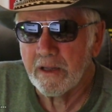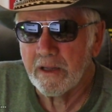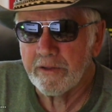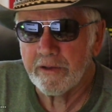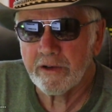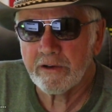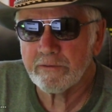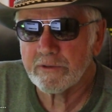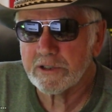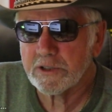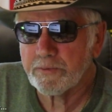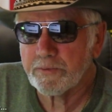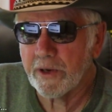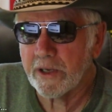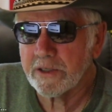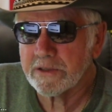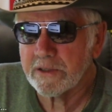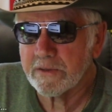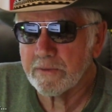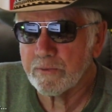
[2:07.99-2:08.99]
The
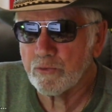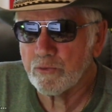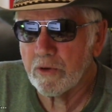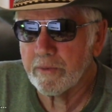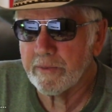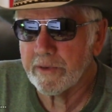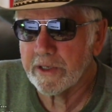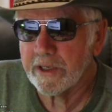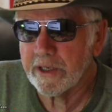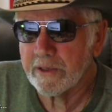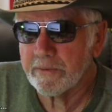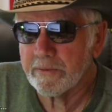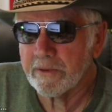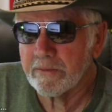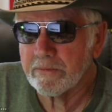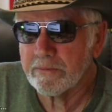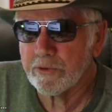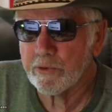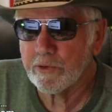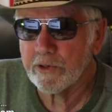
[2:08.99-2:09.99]
unresponsive woman had been
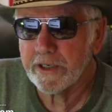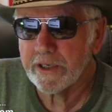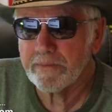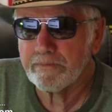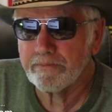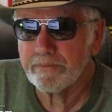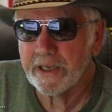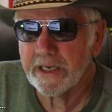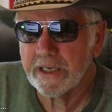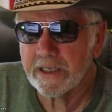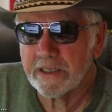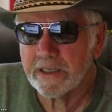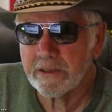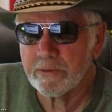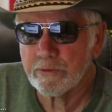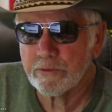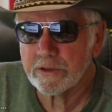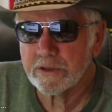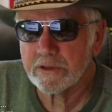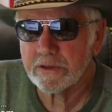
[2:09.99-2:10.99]
brutally beaten
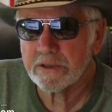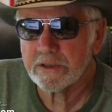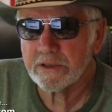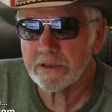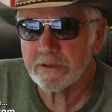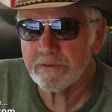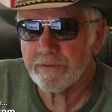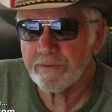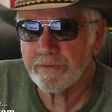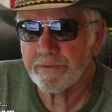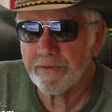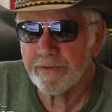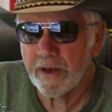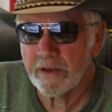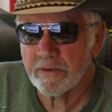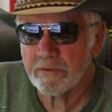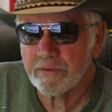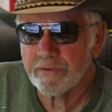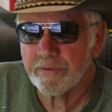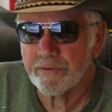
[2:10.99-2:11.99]
and was
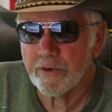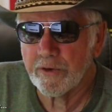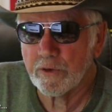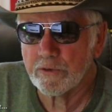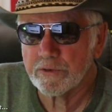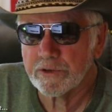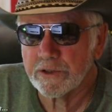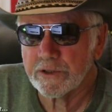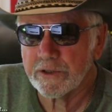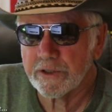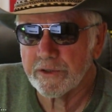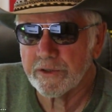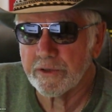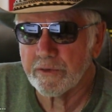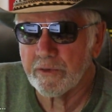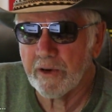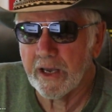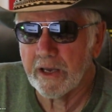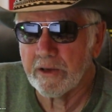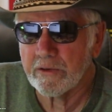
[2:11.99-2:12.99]
found frozen to the
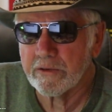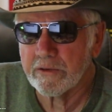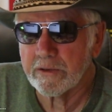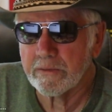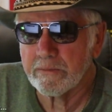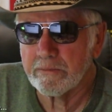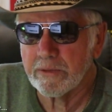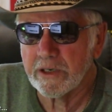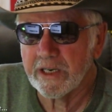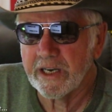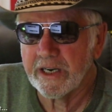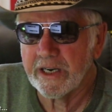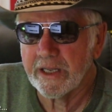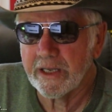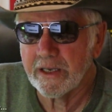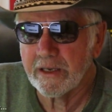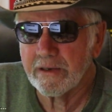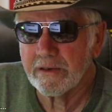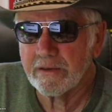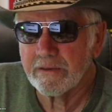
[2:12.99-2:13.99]
ground,
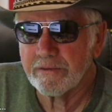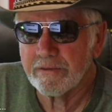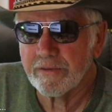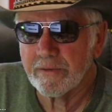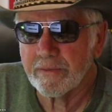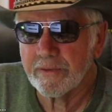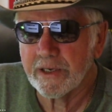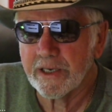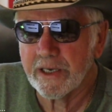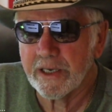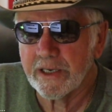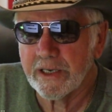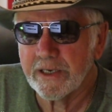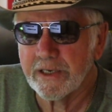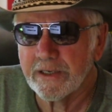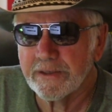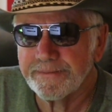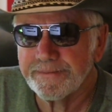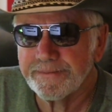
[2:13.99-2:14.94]
bleeding from the head.